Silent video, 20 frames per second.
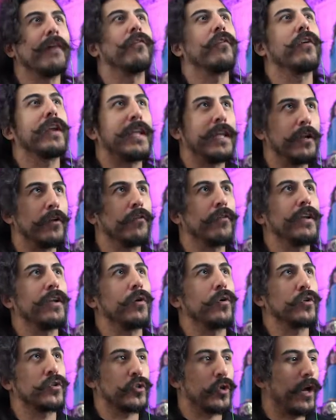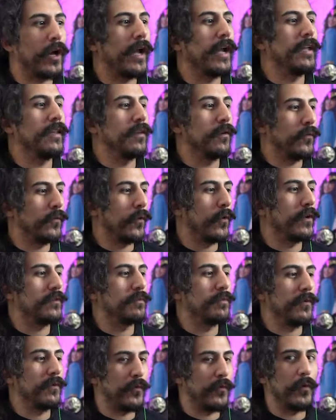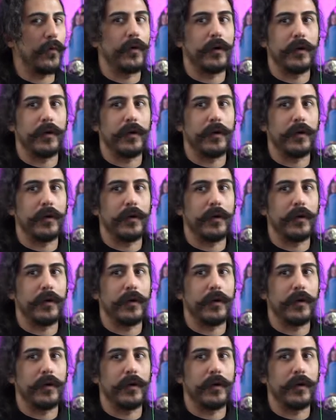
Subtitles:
hearing or trying the voice before.